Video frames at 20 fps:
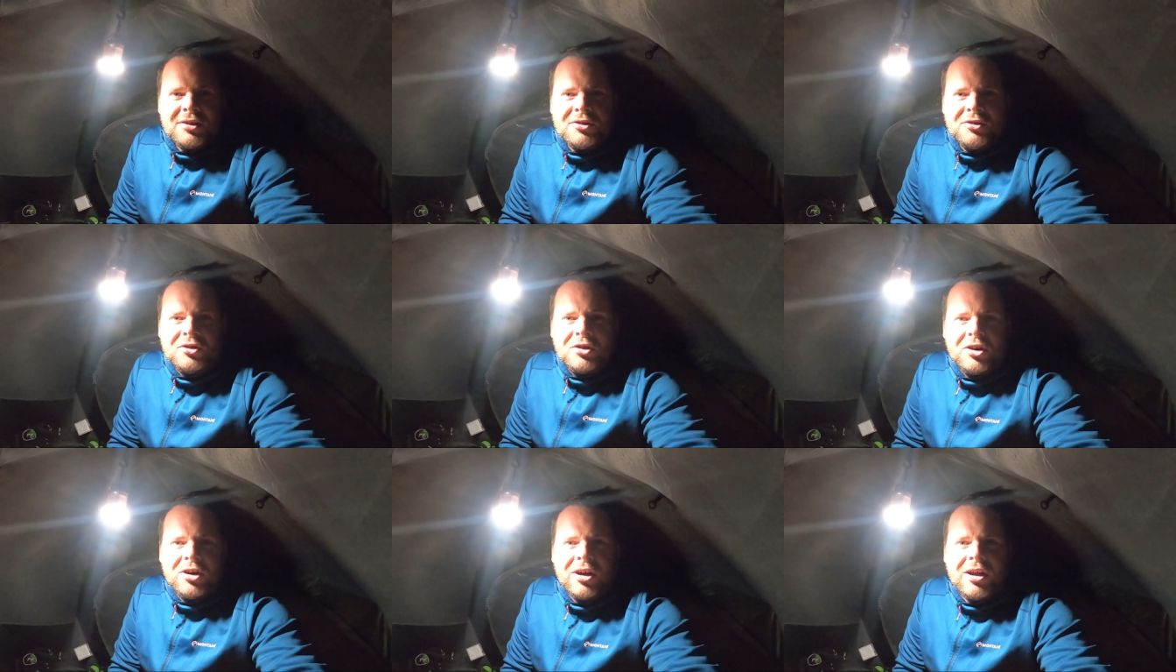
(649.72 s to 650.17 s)

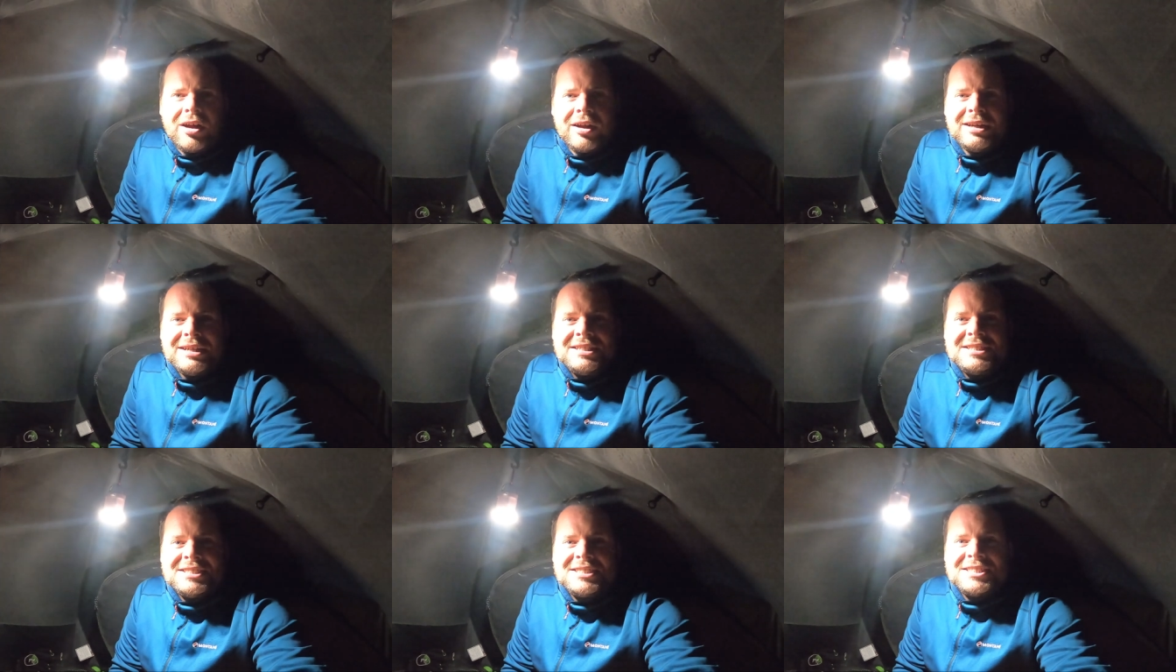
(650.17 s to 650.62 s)

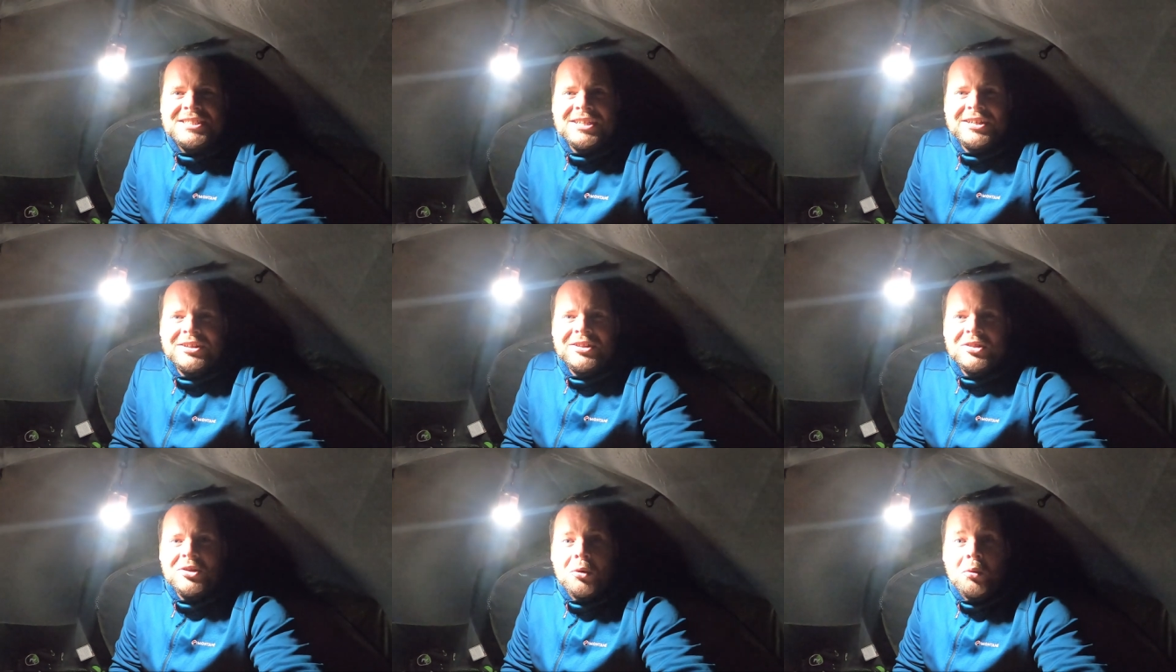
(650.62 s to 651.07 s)
Right,
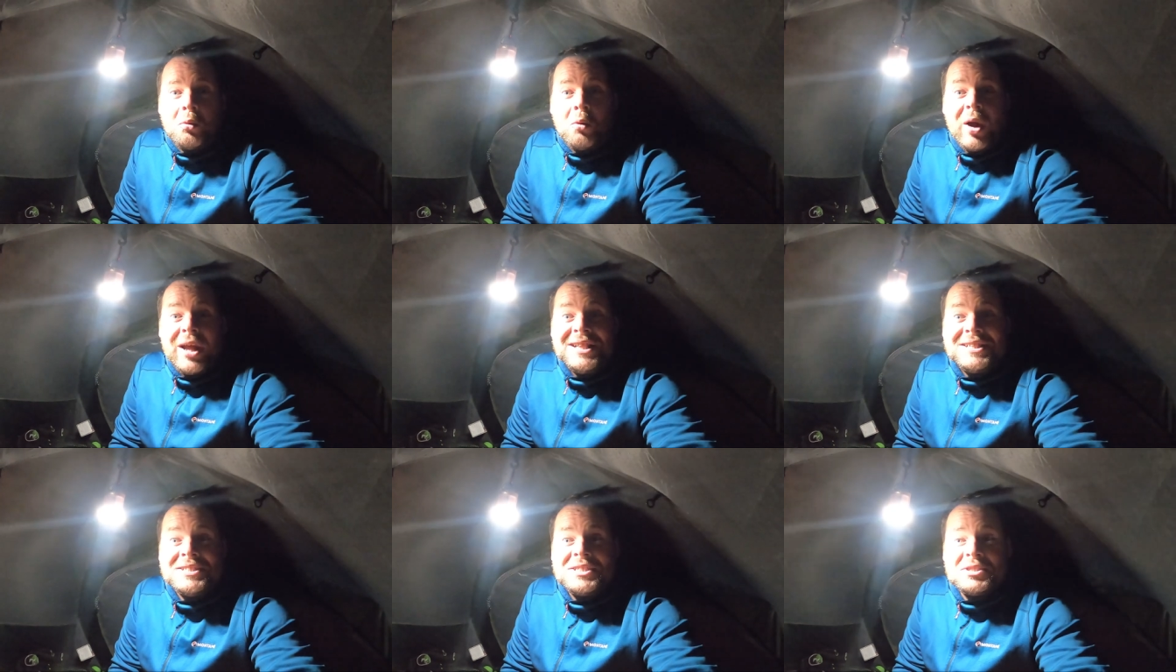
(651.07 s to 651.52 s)
the
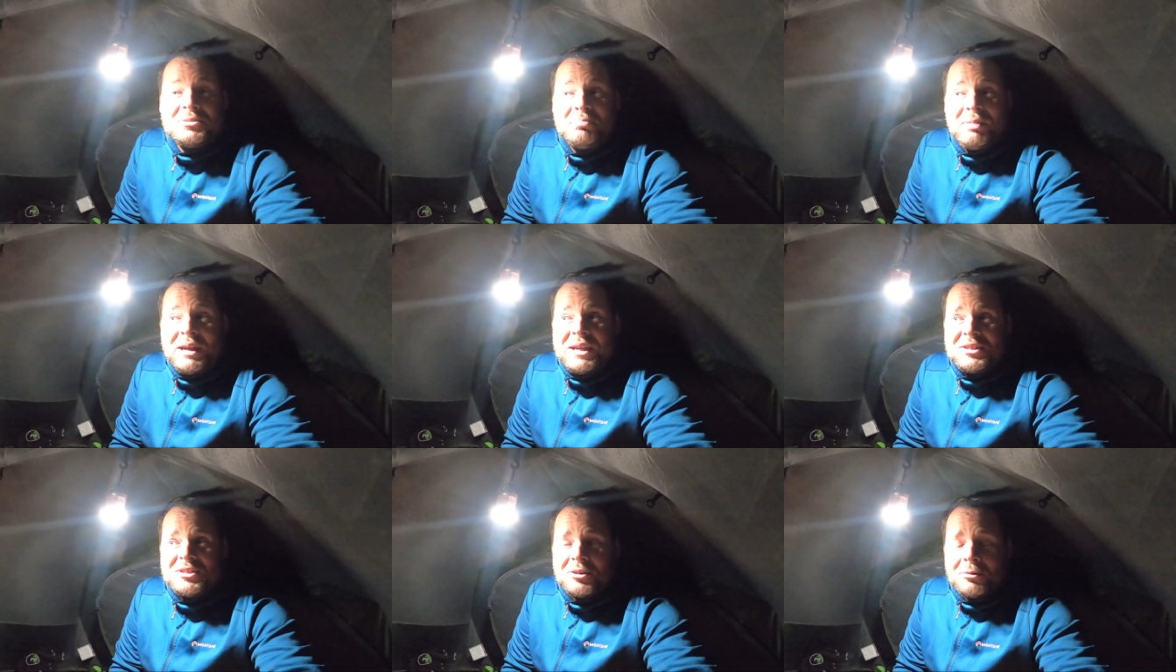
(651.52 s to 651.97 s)
wind has
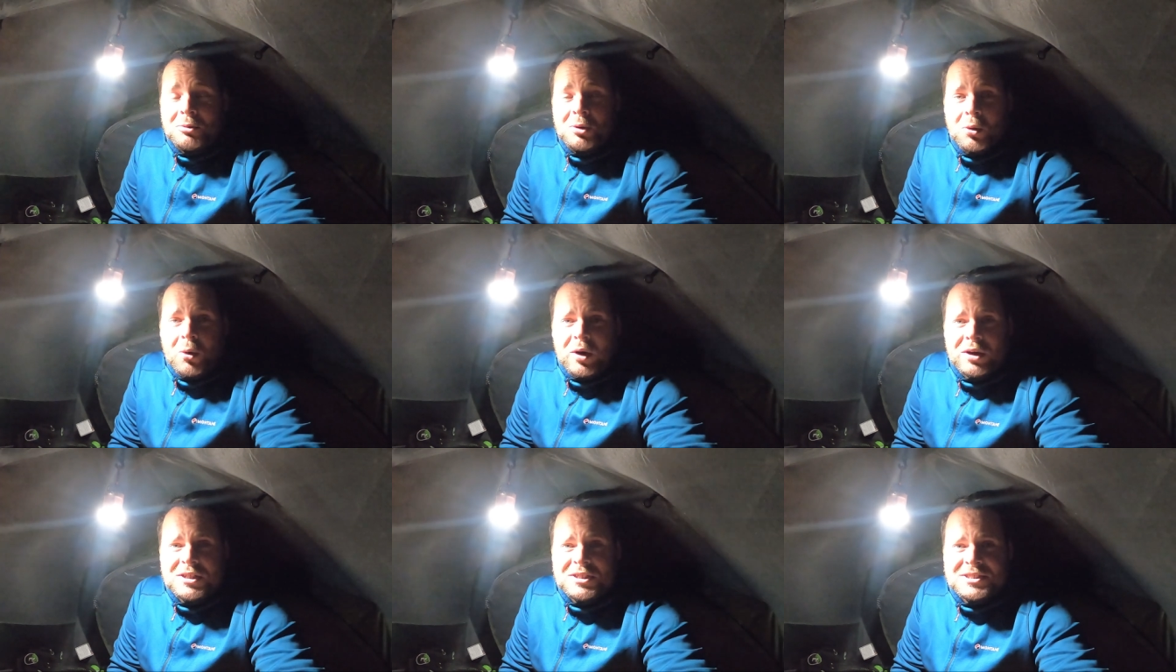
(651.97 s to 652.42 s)
picked up
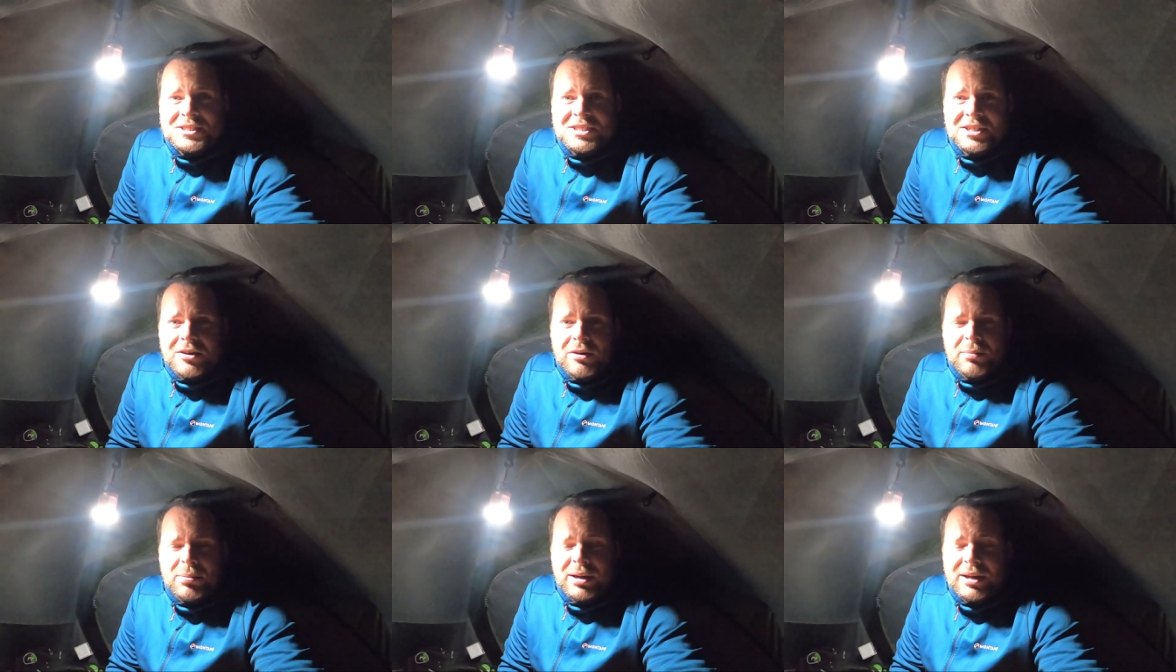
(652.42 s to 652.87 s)
quite
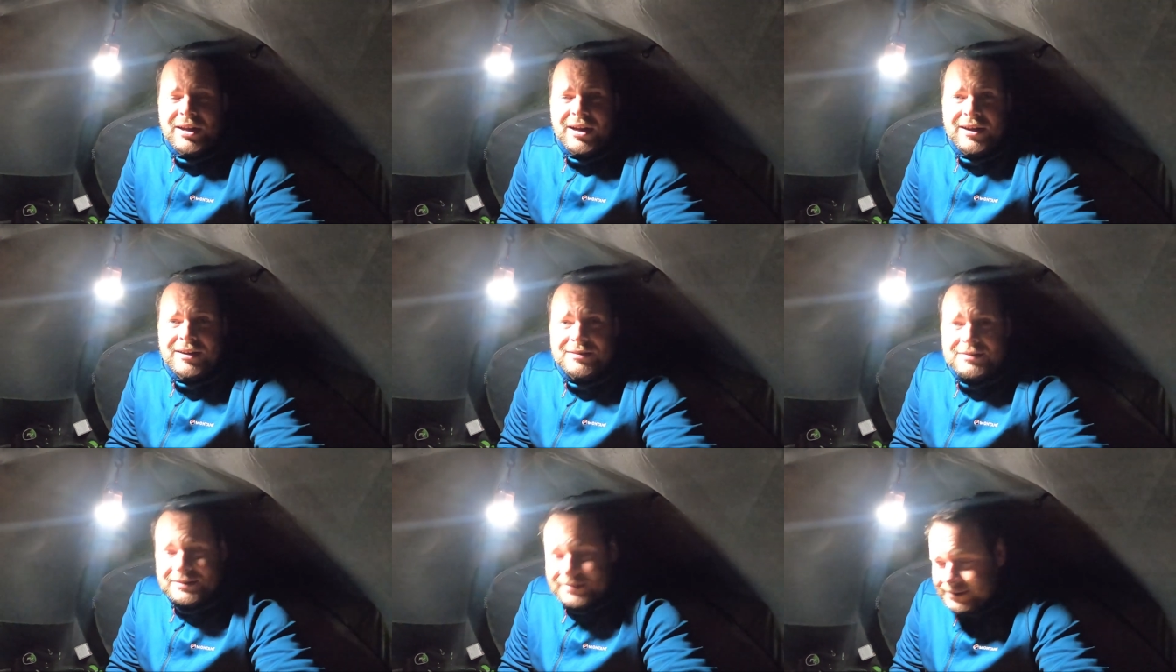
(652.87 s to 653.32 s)
considerably
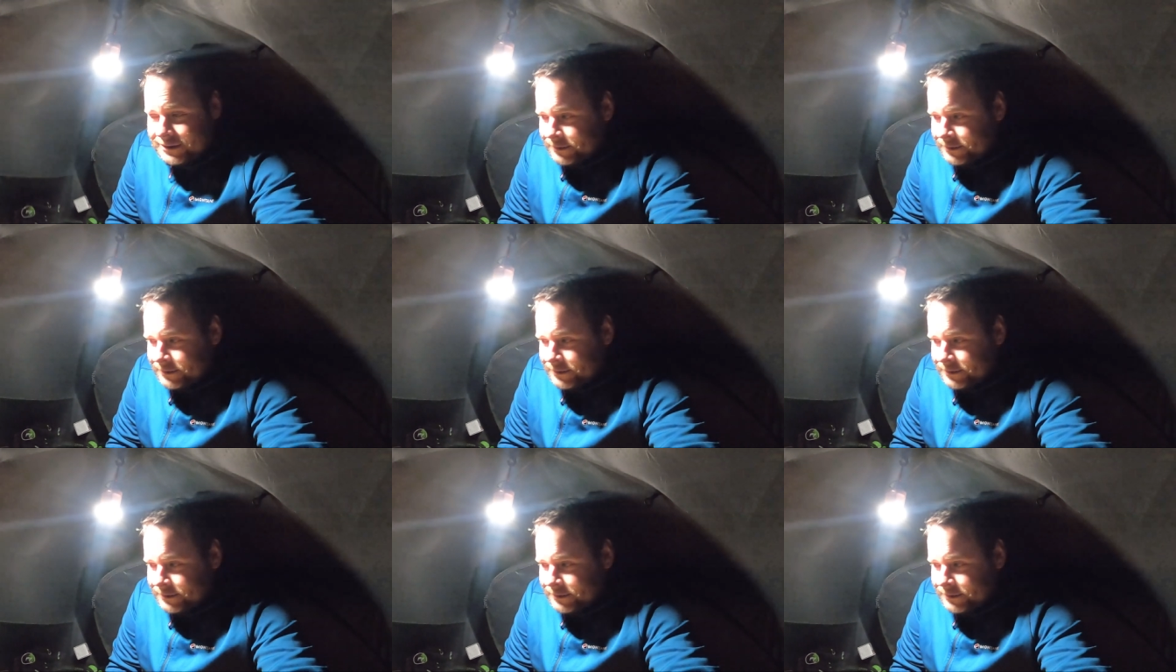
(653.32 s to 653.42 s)
now.